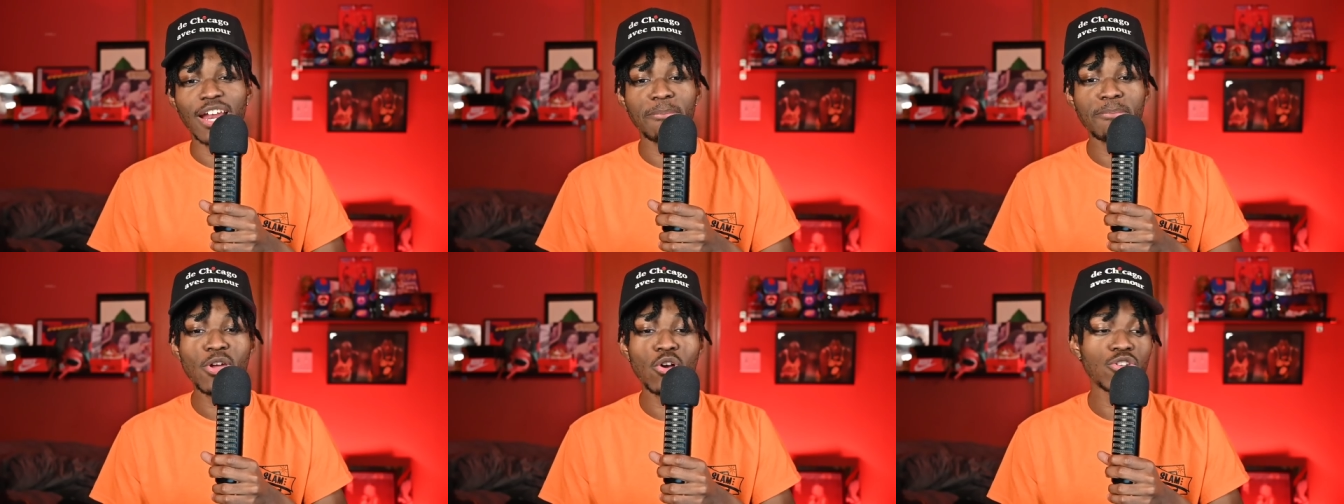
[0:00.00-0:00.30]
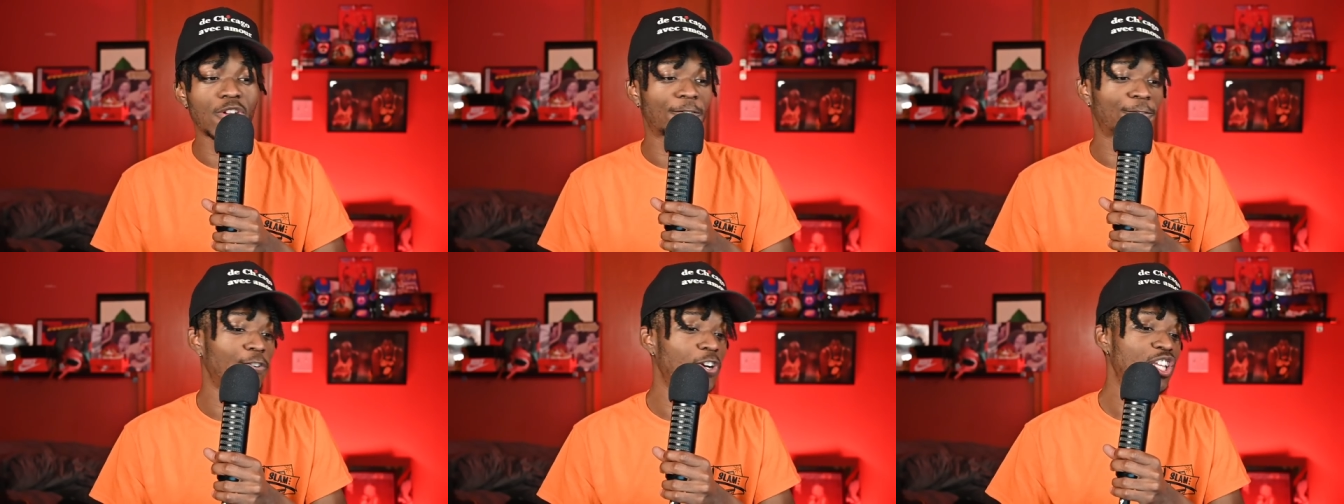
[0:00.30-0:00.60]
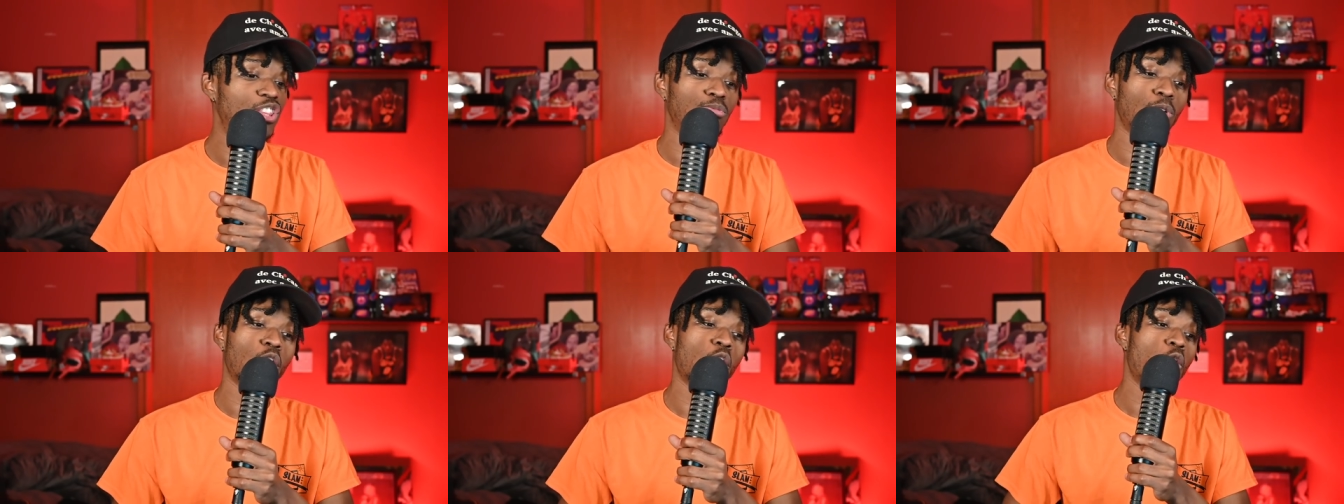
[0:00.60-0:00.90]
a million free
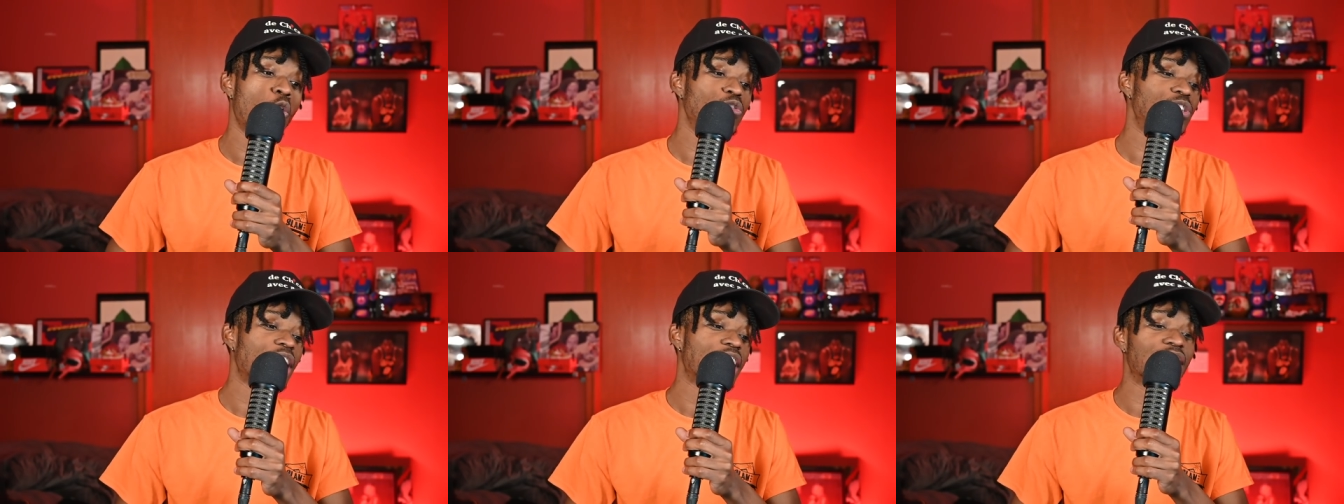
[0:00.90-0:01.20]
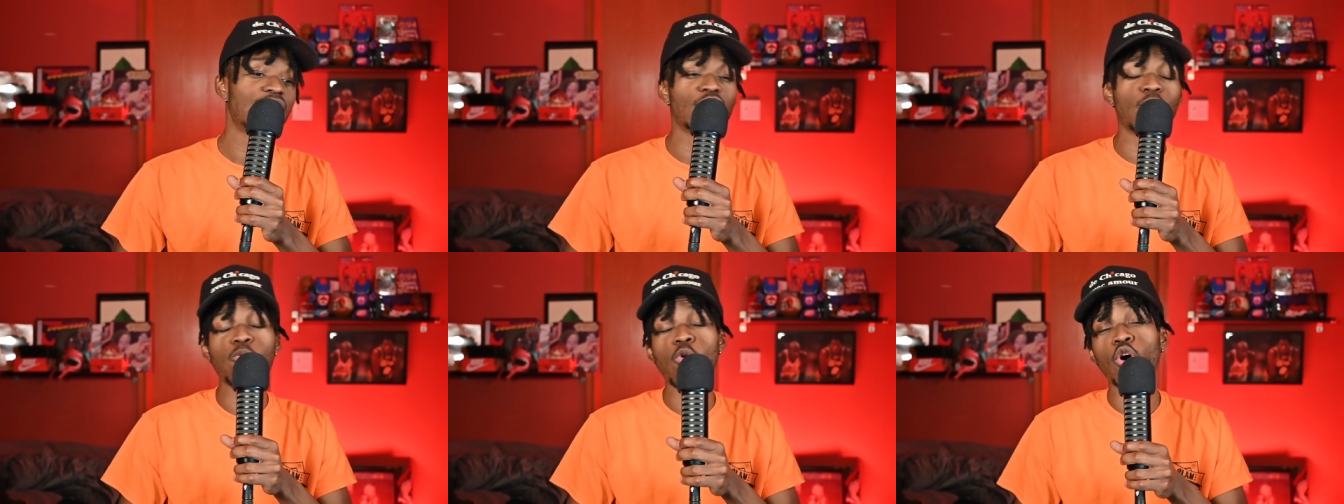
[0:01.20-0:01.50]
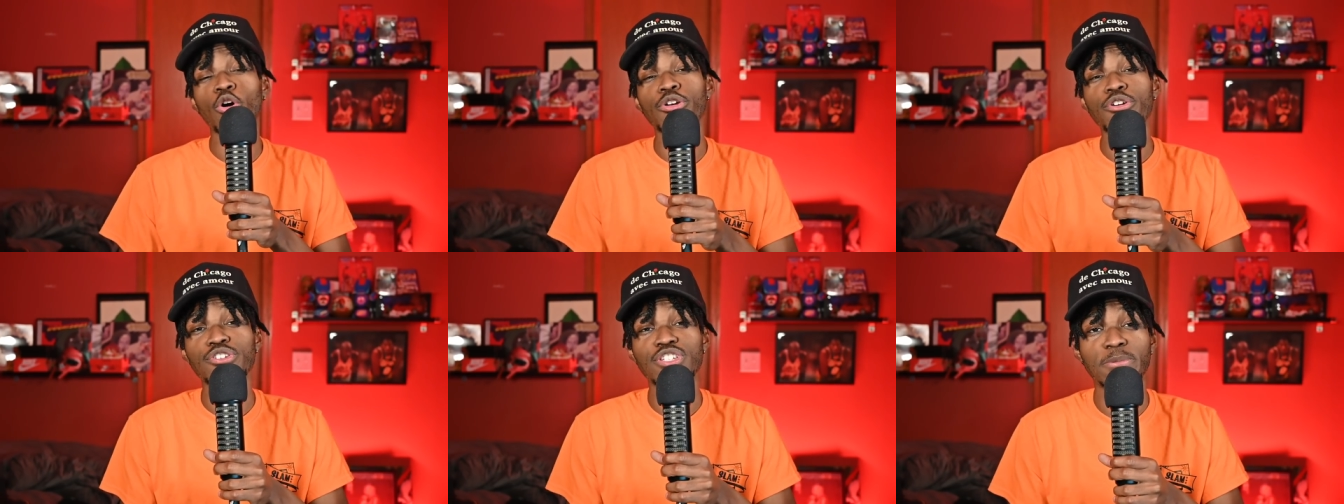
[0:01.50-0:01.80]
throws, and then the
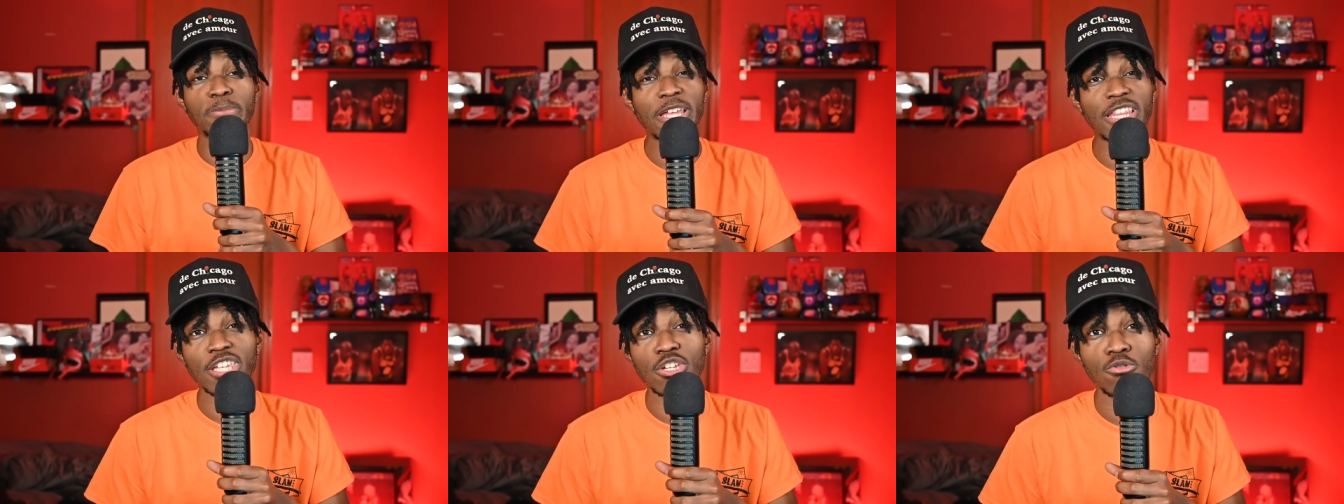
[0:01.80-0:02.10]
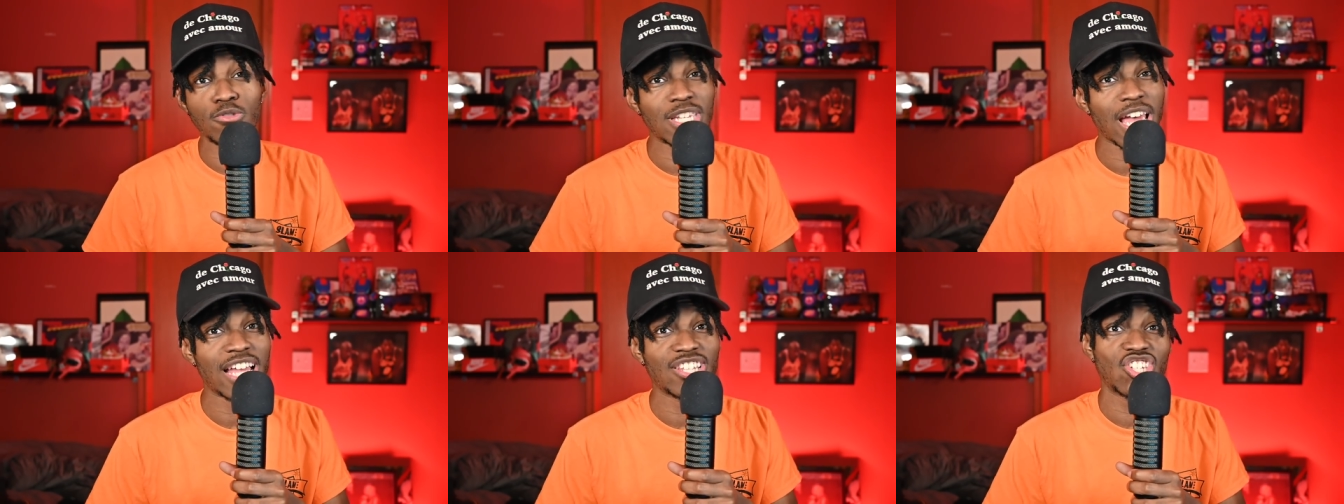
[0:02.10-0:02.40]
Warriors beat the Utah